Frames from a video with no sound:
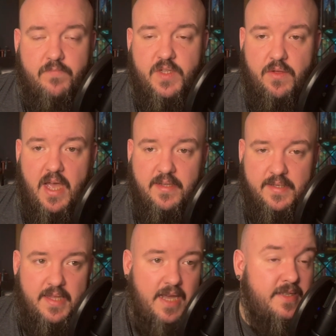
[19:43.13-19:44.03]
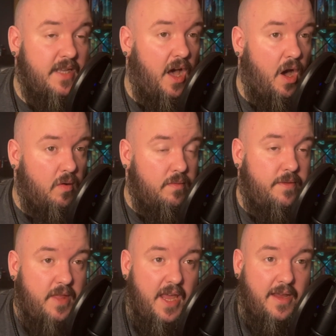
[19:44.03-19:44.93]
So that's that's a whole
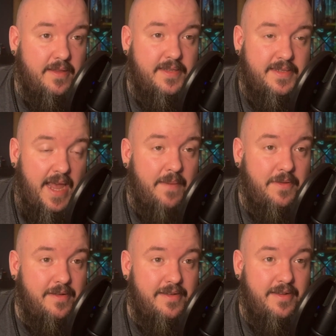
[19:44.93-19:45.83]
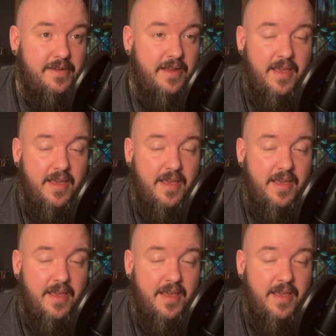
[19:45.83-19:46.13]
thing that's happened and